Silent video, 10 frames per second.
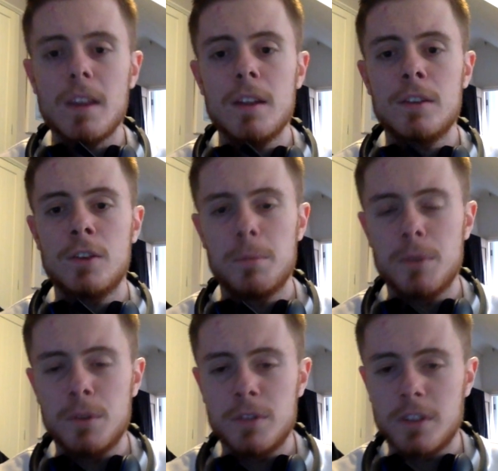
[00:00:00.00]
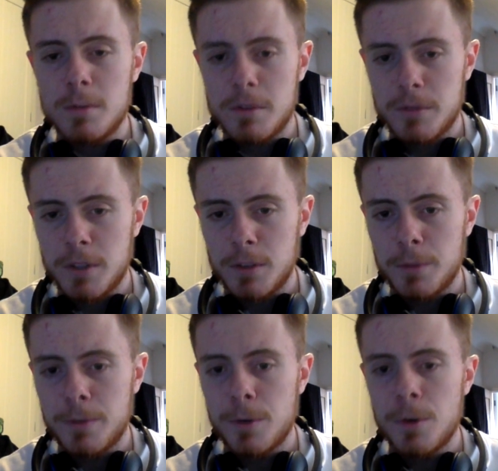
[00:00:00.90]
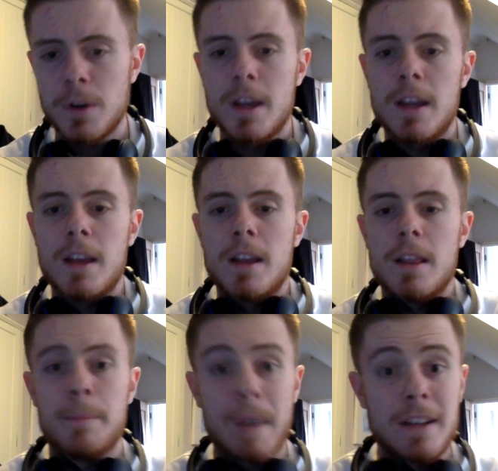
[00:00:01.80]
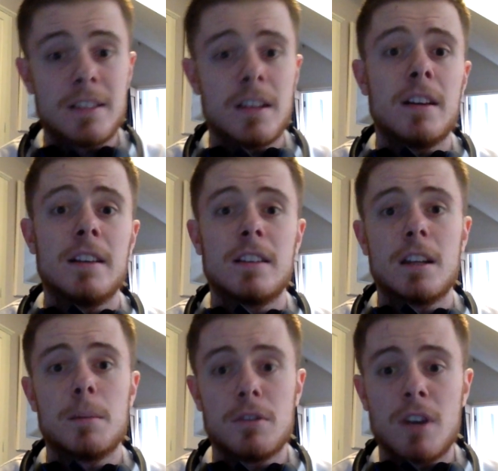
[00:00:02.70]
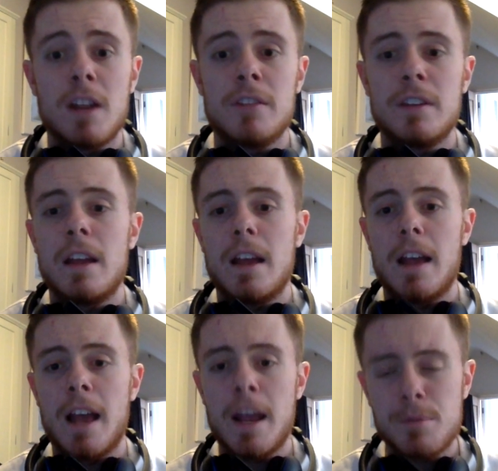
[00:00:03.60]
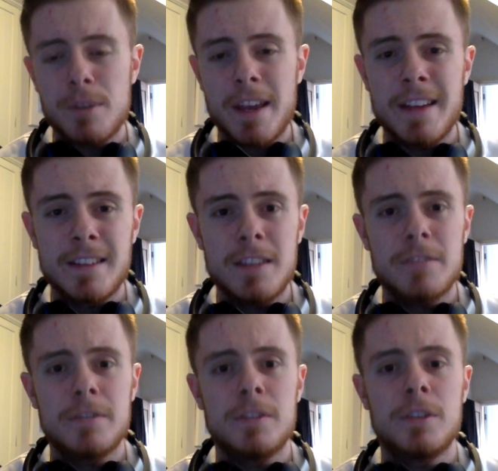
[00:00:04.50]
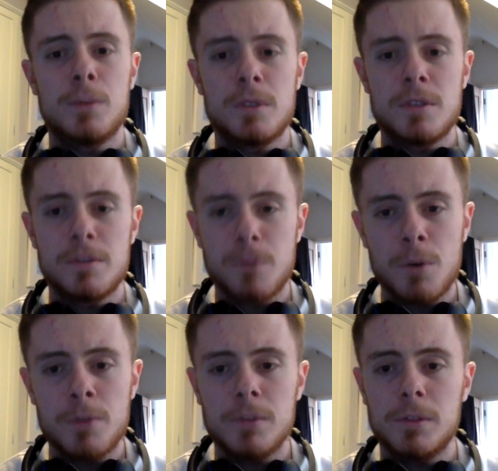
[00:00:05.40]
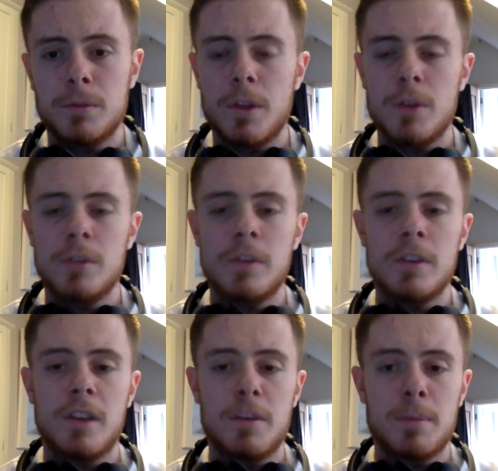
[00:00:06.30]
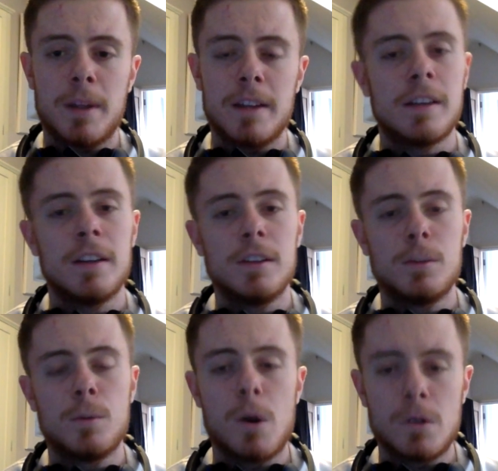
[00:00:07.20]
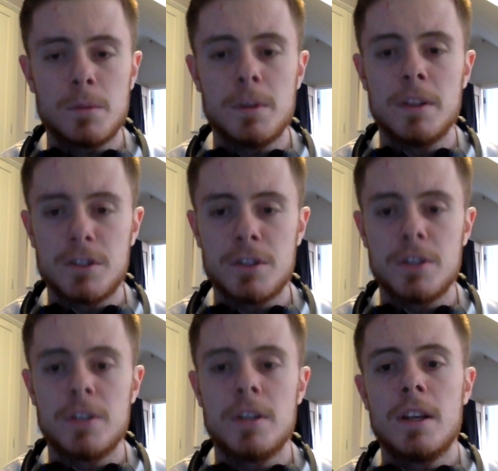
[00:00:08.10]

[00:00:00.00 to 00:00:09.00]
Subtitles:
Top news that has come out from Gears of War 4. The beta is going to be arriving April the 18th to the 24th for those of us that have played the Gears of War Ultimate Edition